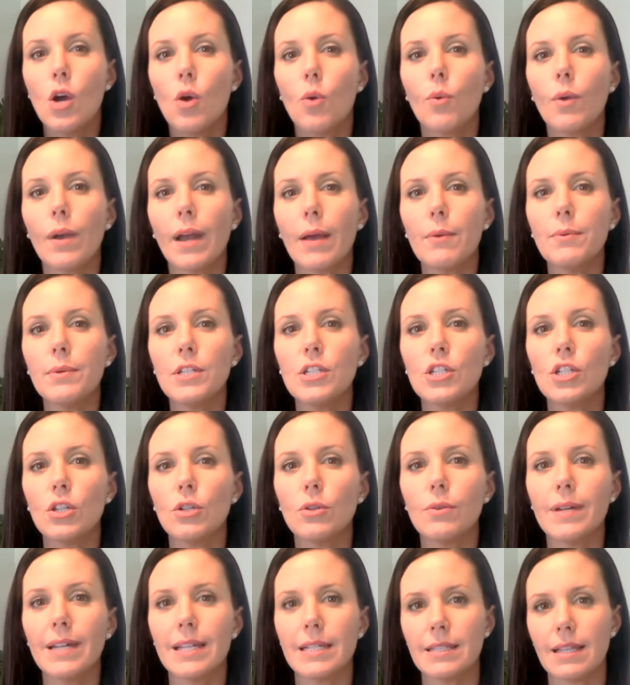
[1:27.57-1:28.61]
what I would
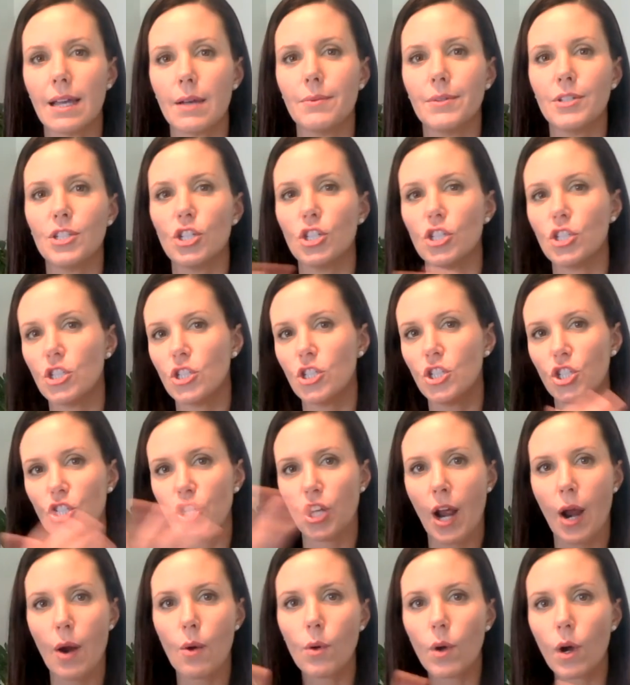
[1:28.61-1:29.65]
do is I would just
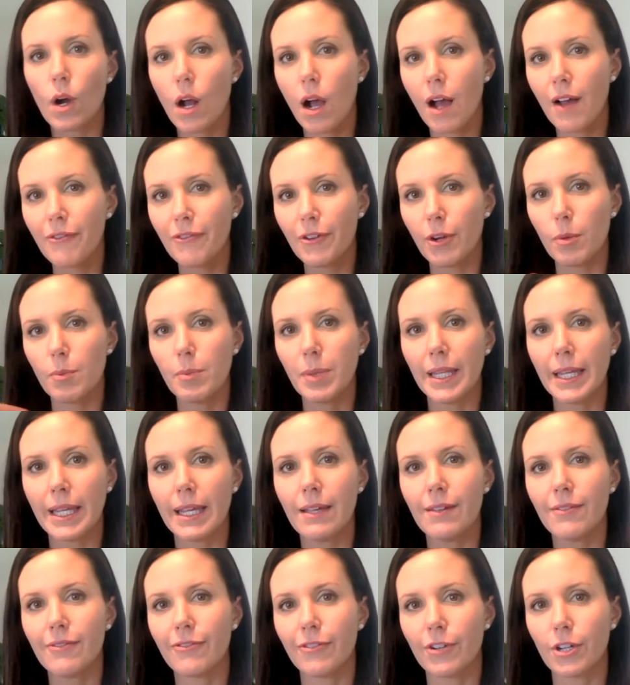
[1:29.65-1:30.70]
shower off your
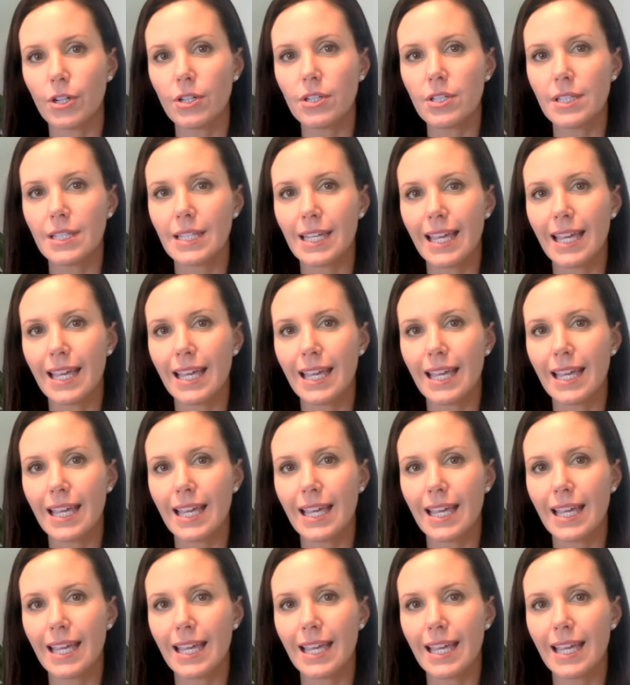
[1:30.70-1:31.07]
plant first